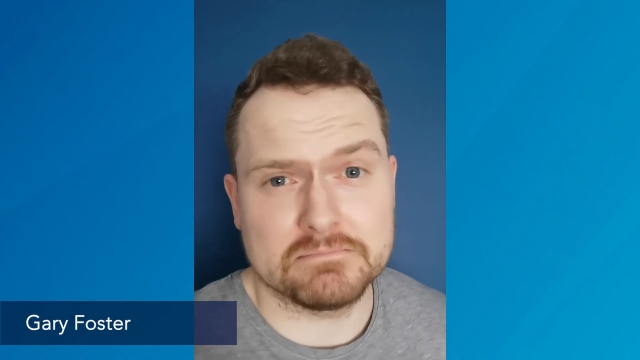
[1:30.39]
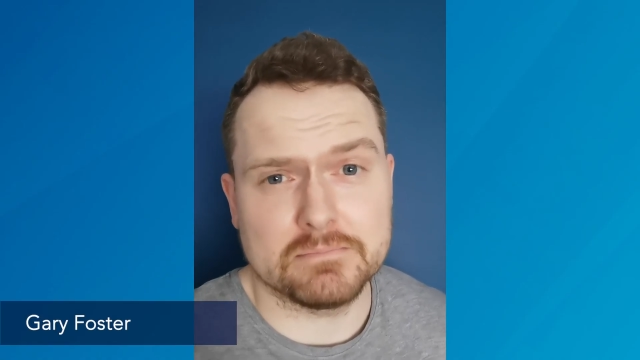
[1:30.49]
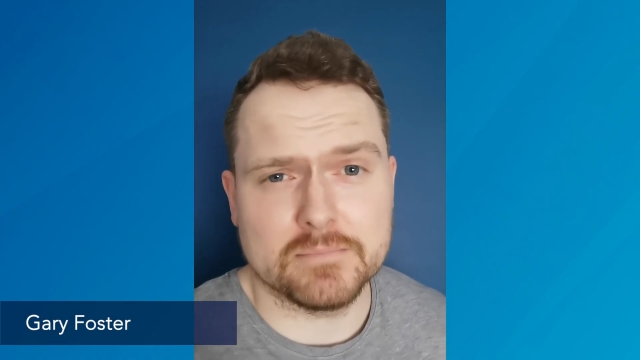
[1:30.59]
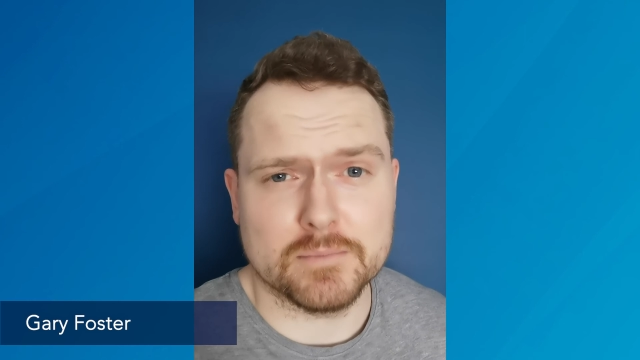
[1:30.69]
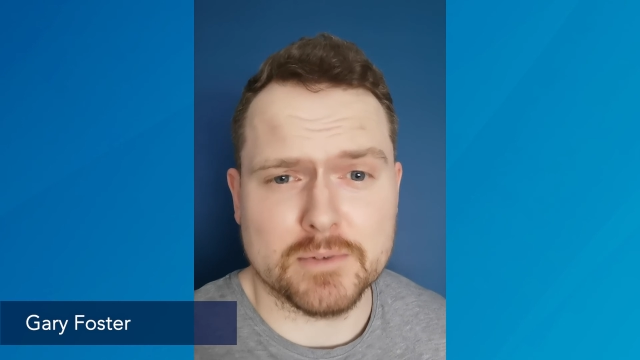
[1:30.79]

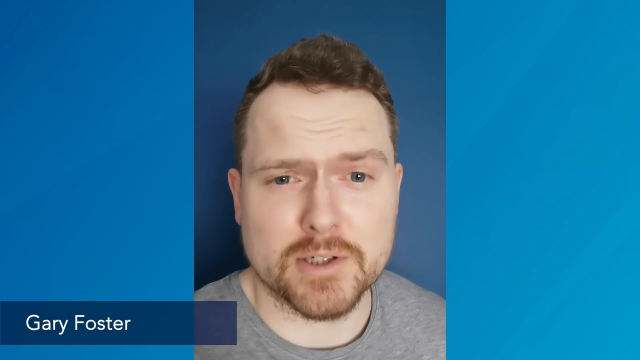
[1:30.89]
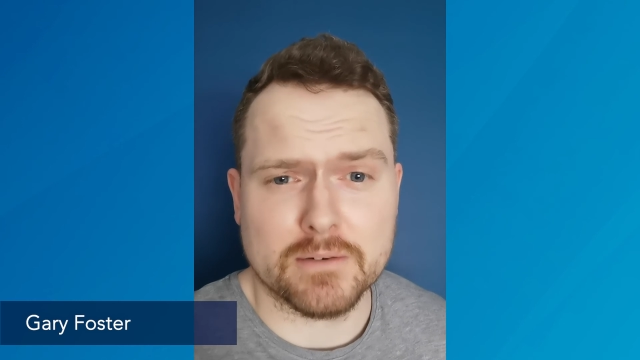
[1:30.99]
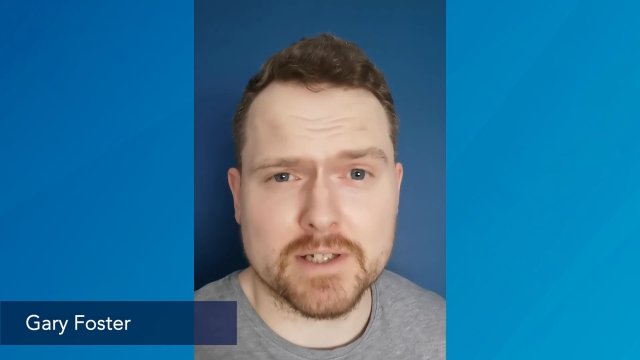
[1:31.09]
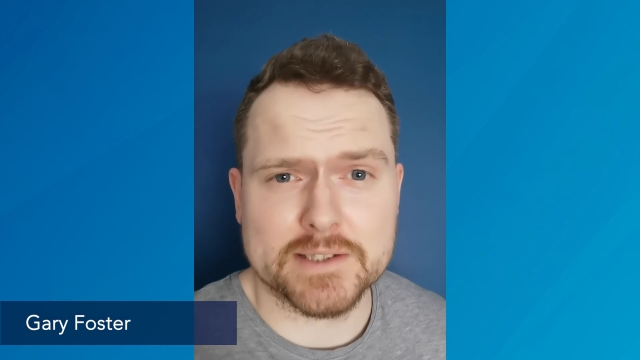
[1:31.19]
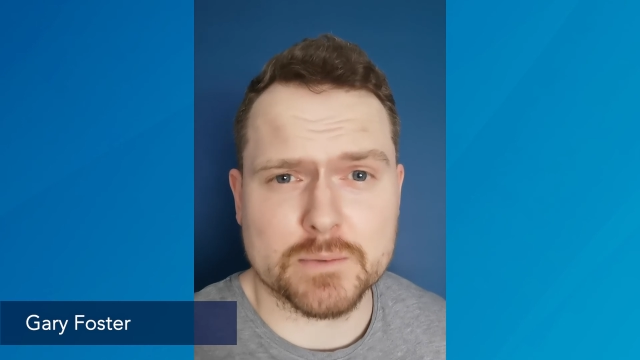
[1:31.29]
you
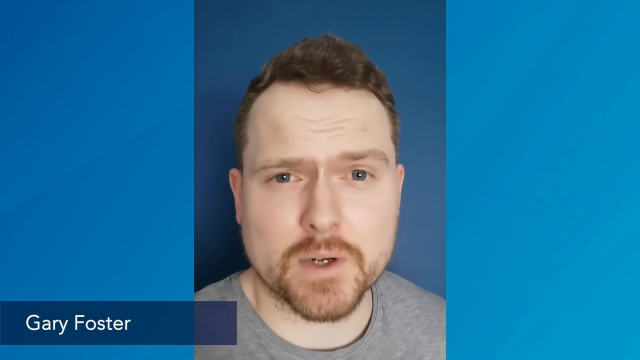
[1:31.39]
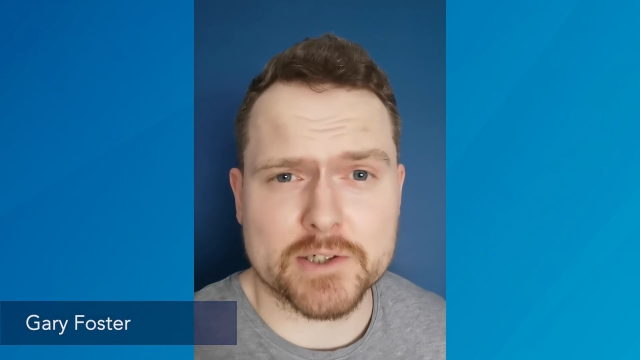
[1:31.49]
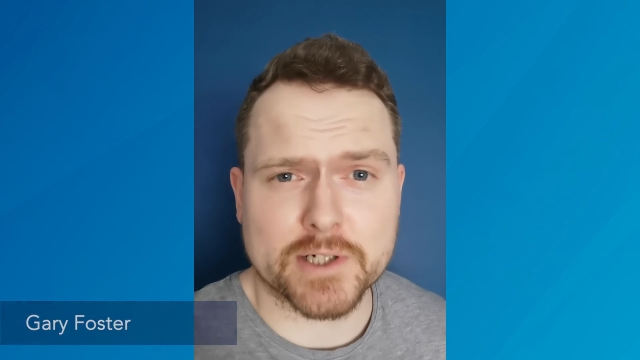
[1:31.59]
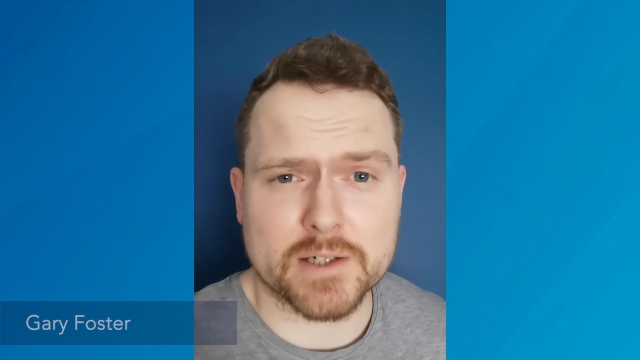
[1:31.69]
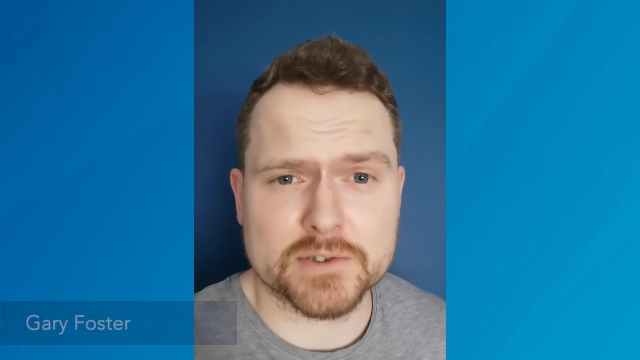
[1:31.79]
don't need to wear
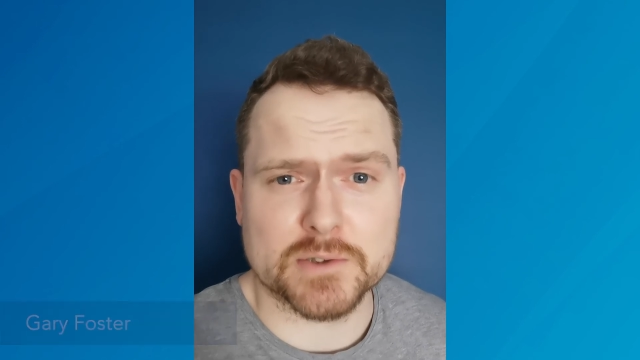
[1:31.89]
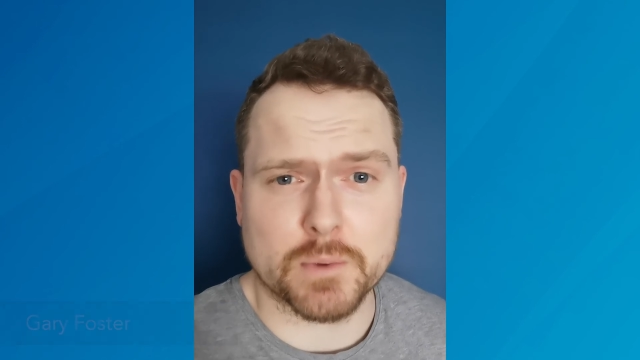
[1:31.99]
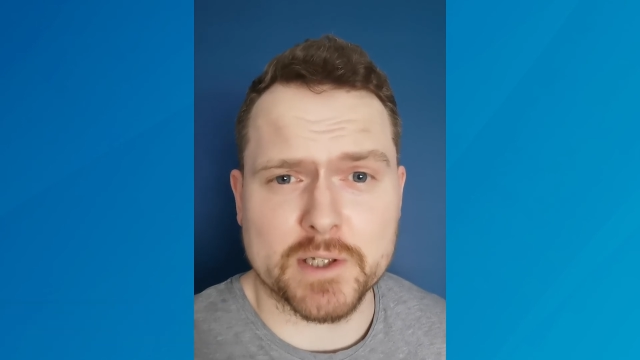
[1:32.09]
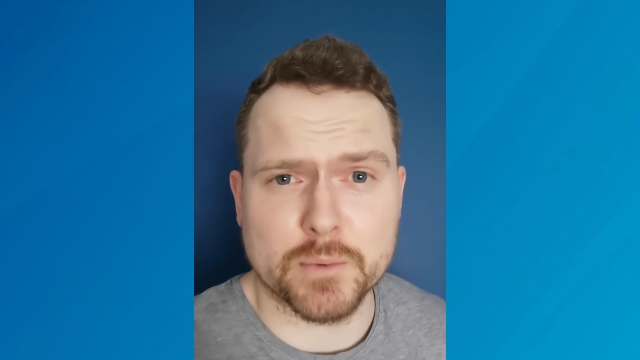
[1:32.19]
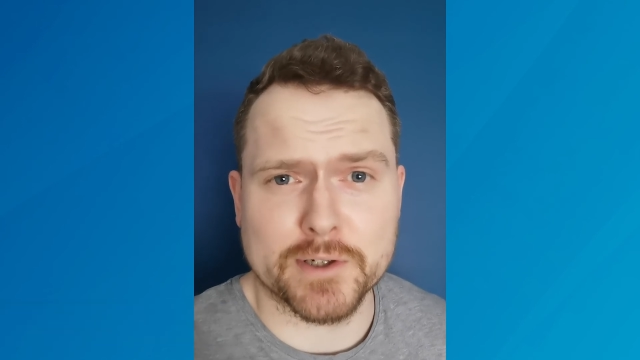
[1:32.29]
trousers
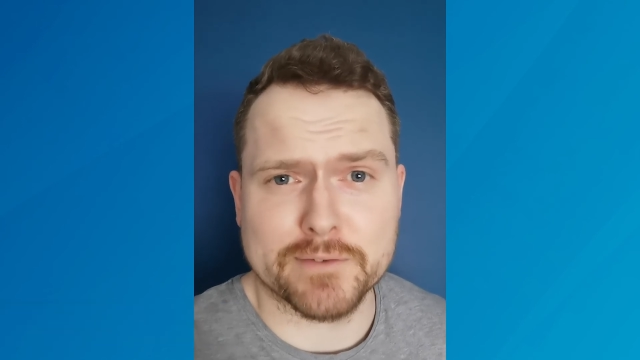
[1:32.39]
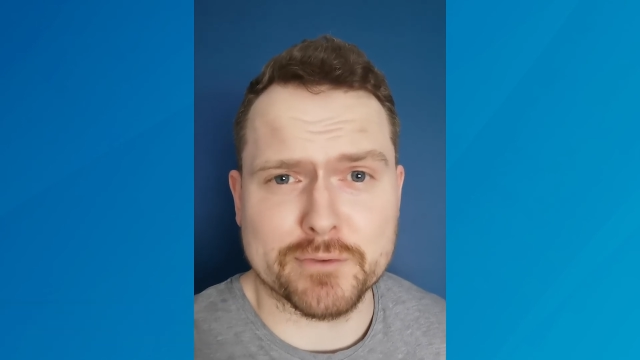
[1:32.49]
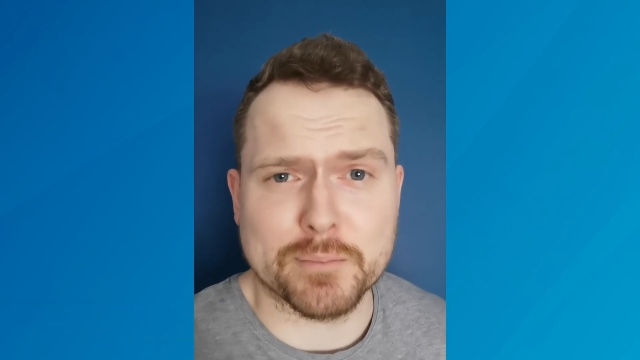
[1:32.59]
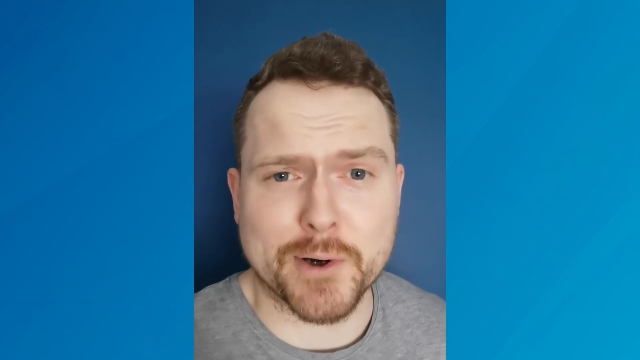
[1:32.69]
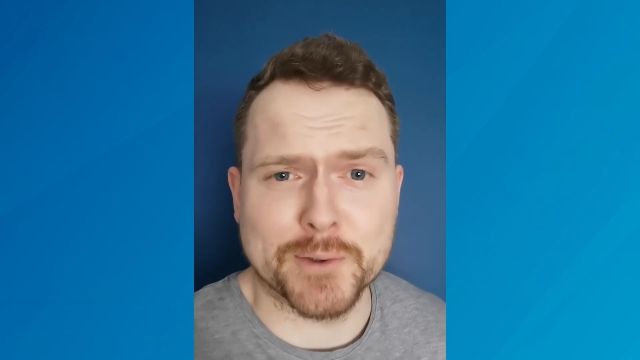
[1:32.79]
when you're working
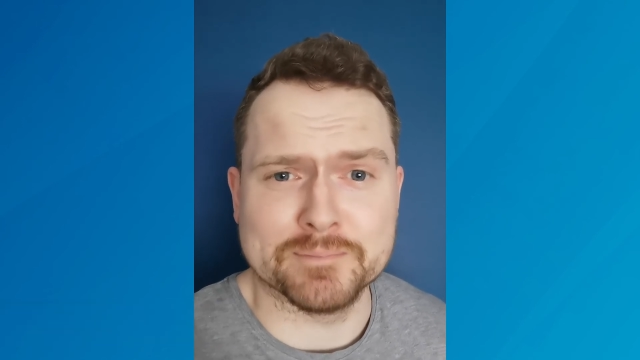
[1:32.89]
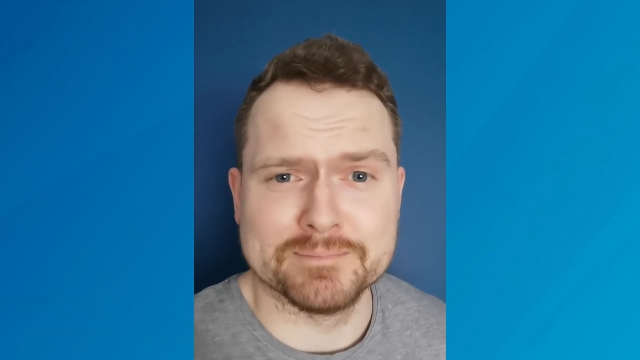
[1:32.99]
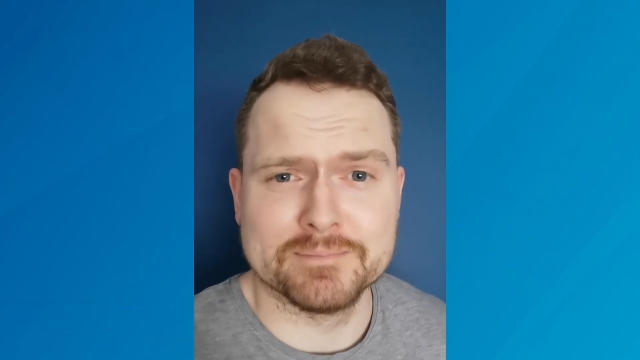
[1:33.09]
from home.